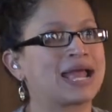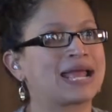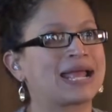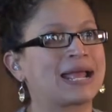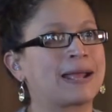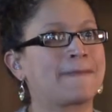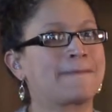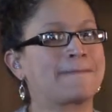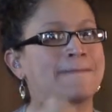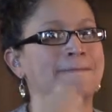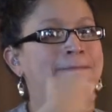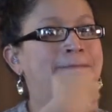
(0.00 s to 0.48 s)

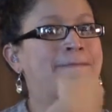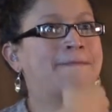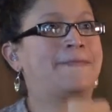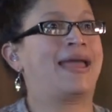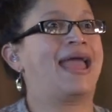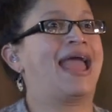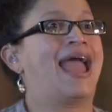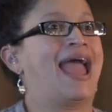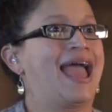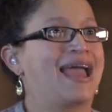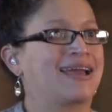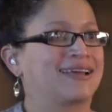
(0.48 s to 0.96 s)
We
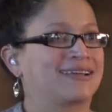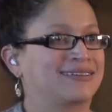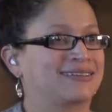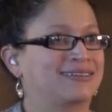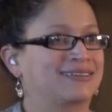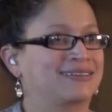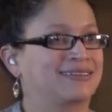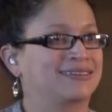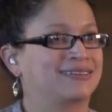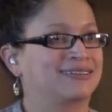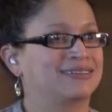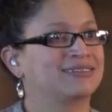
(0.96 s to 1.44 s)
want to
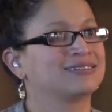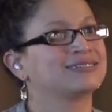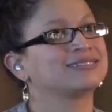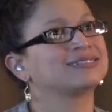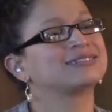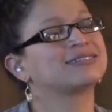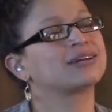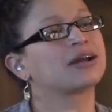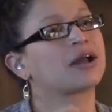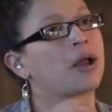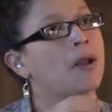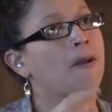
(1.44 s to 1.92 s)
ensure
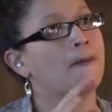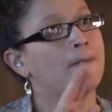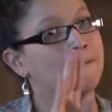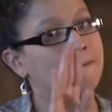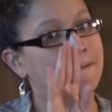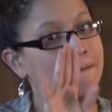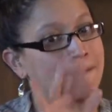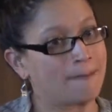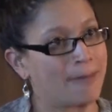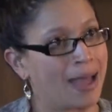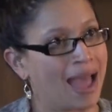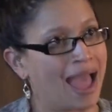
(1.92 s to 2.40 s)
that the
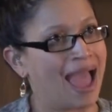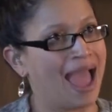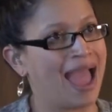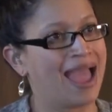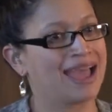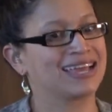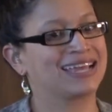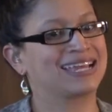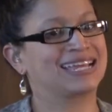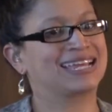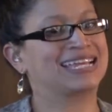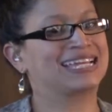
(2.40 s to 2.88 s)
information we're
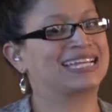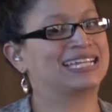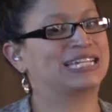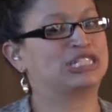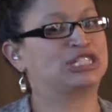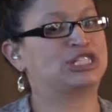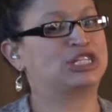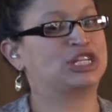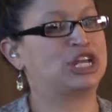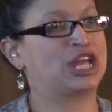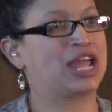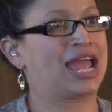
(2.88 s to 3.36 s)
sharing
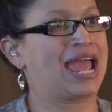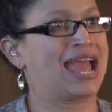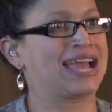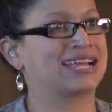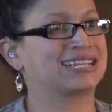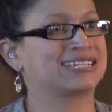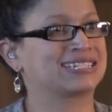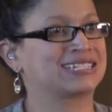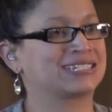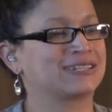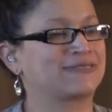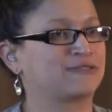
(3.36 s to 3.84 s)
has an
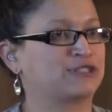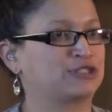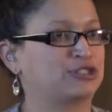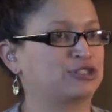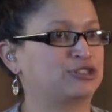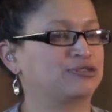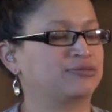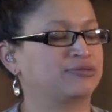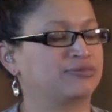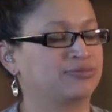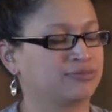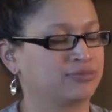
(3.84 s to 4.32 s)
impact, and we
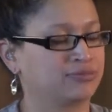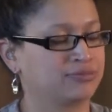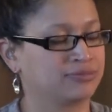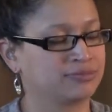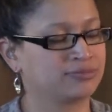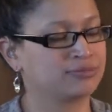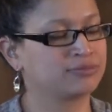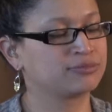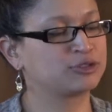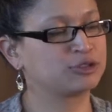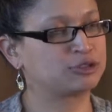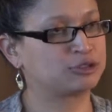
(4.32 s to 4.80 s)
do
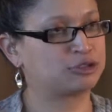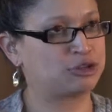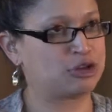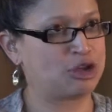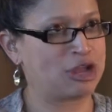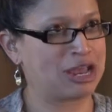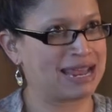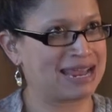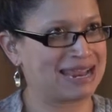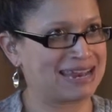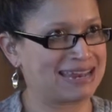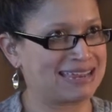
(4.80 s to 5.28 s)
that
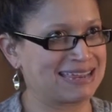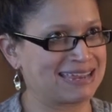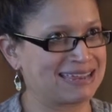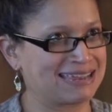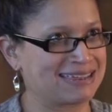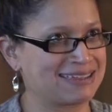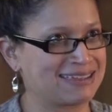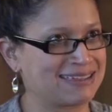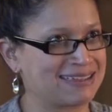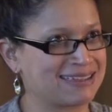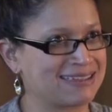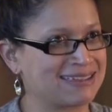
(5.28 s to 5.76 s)
in an
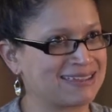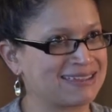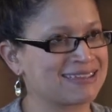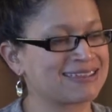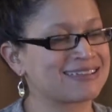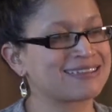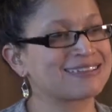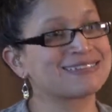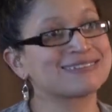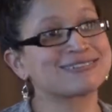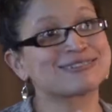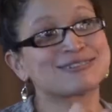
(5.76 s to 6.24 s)

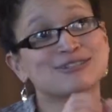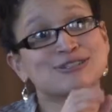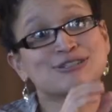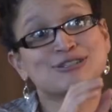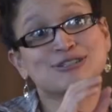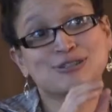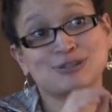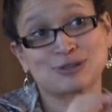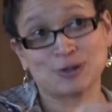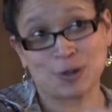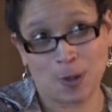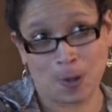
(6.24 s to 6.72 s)
interactive
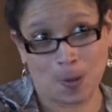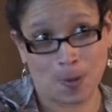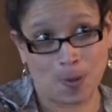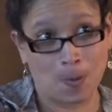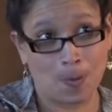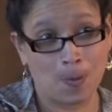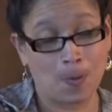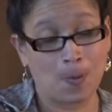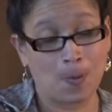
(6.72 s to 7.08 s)
manner.